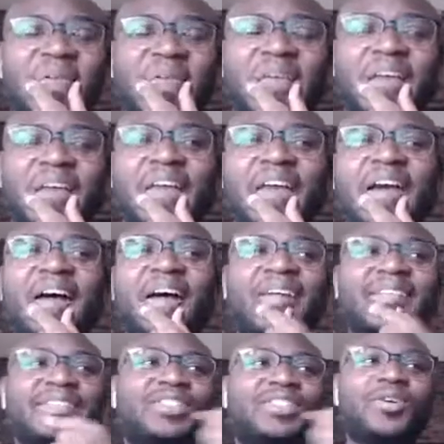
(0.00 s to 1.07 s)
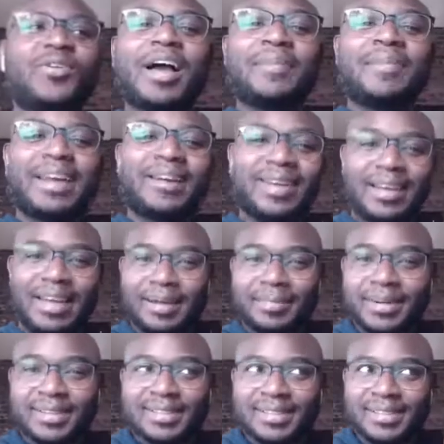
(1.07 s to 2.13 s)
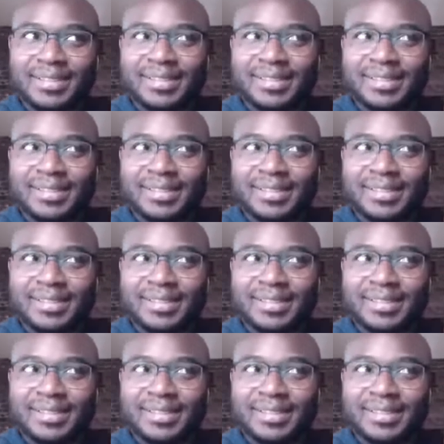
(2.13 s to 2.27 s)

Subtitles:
Yeah, so I mean, I read a lot of books.